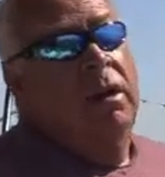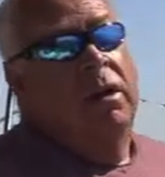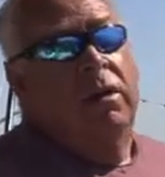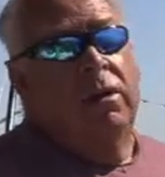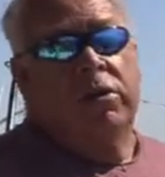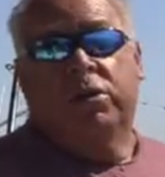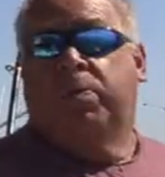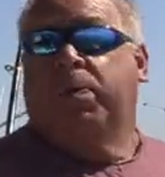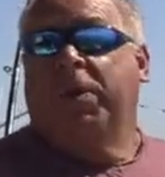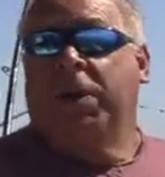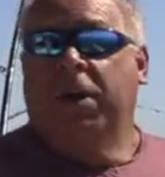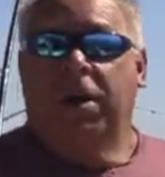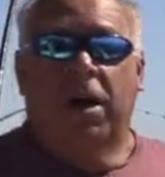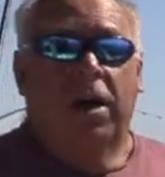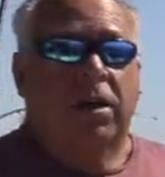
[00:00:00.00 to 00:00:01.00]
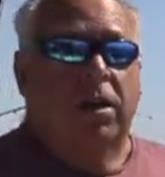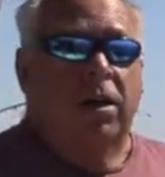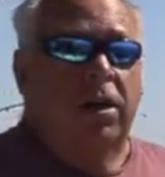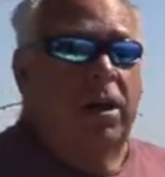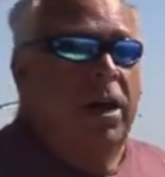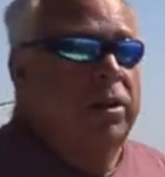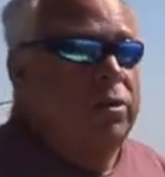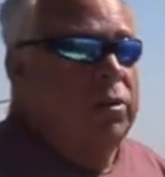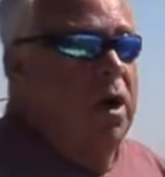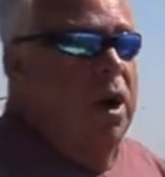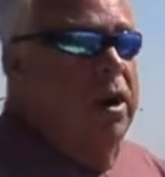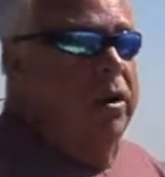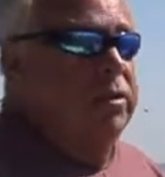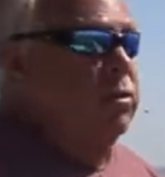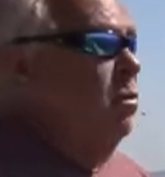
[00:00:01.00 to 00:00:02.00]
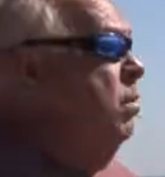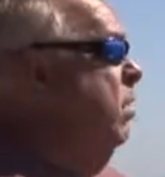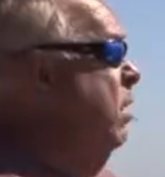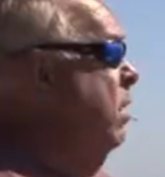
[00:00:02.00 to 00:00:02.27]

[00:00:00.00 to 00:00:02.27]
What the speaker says: your speed on the electronics really